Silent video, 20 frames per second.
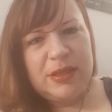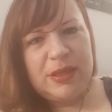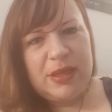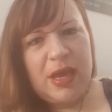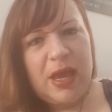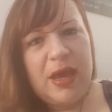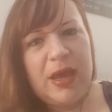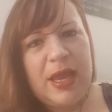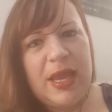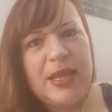
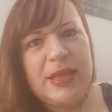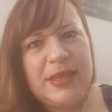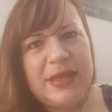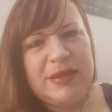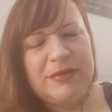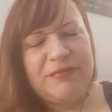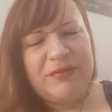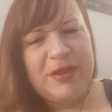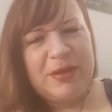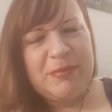uh,
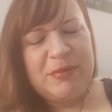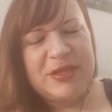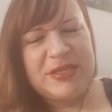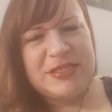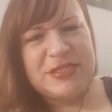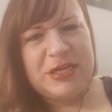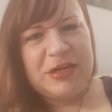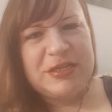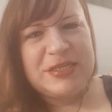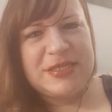alien
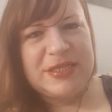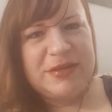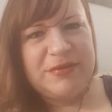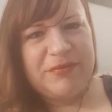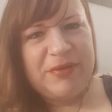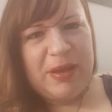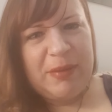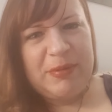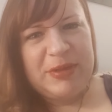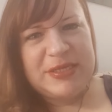families, starseed
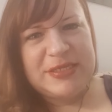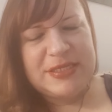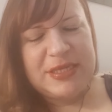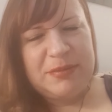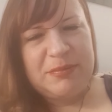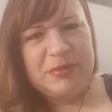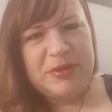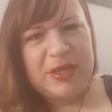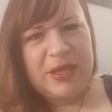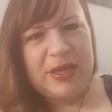families,
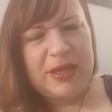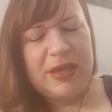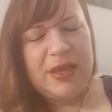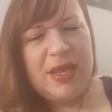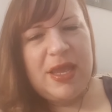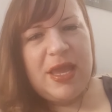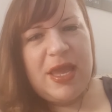same thing,